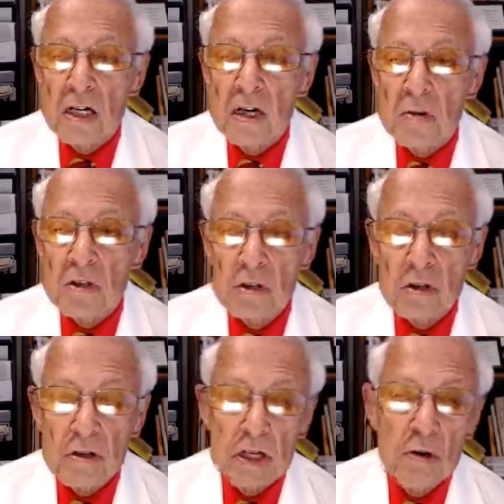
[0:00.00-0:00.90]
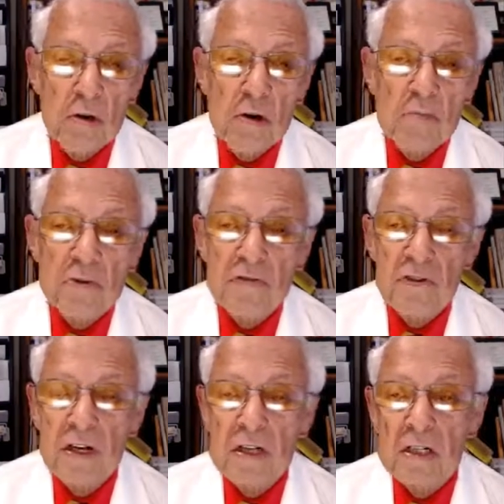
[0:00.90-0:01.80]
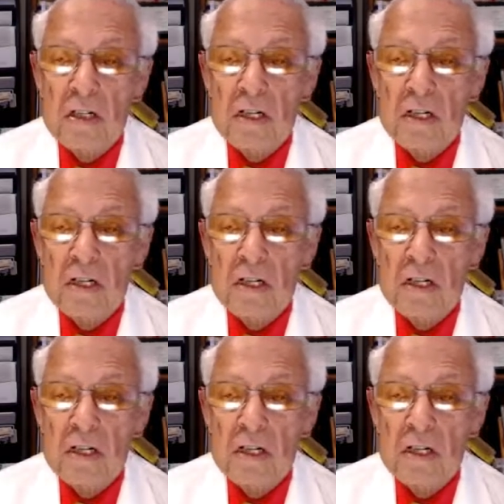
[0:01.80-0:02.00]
it would certainly go up if I